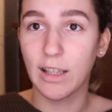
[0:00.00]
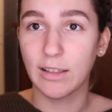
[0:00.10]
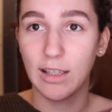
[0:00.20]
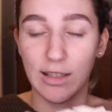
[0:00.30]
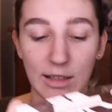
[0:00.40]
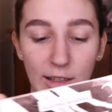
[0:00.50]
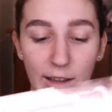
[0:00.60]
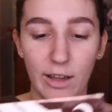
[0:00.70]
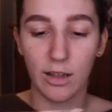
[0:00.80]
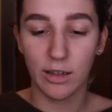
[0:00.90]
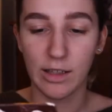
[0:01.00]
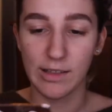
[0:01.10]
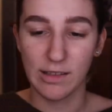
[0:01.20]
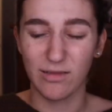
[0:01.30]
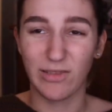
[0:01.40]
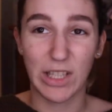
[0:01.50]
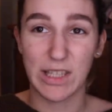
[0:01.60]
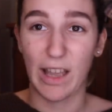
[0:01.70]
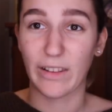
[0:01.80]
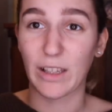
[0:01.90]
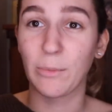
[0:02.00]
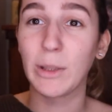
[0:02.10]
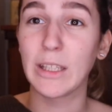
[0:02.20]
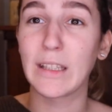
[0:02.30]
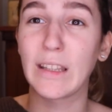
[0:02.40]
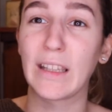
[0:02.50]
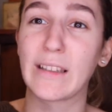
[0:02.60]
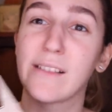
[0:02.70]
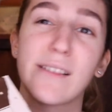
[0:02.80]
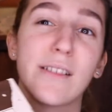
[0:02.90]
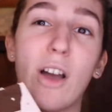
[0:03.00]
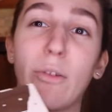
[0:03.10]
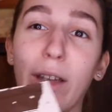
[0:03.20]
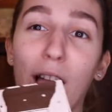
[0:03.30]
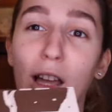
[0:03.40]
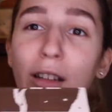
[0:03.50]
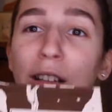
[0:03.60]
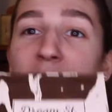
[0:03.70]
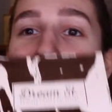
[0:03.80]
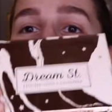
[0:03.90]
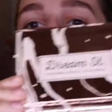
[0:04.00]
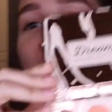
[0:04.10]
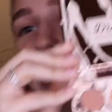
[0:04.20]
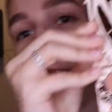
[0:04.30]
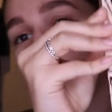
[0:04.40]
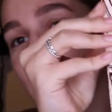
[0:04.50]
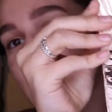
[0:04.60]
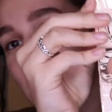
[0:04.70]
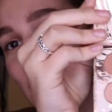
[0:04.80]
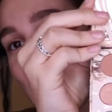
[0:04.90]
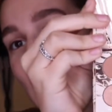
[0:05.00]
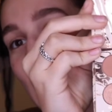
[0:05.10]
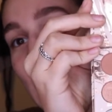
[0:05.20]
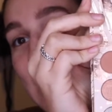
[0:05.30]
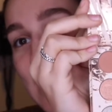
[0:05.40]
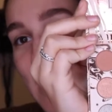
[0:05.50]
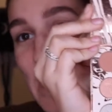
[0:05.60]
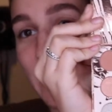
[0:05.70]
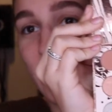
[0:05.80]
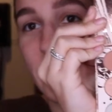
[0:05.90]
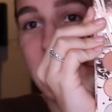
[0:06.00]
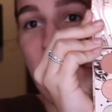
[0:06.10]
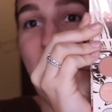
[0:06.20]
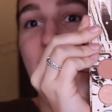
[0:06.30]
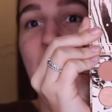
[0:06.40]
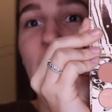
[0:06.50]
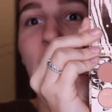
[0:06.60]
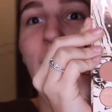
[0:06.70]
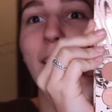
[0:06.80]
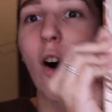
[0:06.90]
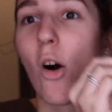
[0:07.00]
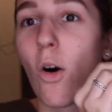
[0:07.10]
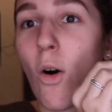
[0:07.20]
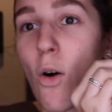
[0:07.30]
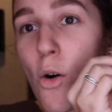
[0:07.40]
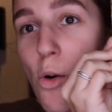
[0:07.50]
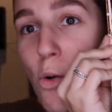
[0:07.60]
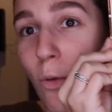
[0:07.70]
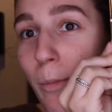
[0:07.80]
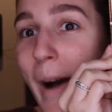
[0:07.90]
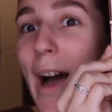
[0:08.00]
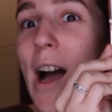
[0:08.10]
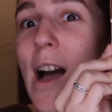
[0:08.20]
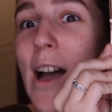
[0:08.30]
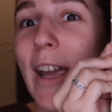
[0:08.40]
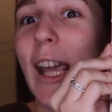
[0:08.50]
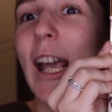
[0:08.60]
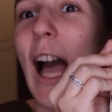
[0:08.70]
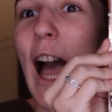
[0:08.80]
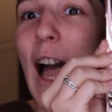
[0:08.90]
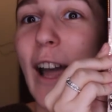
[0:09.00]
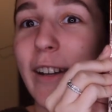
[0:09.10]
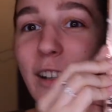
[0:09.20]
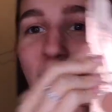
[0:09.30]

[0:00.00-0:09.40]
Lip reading: that they did that, because it's not like a million things going on. And then this is what the inside looks like, and oh my god.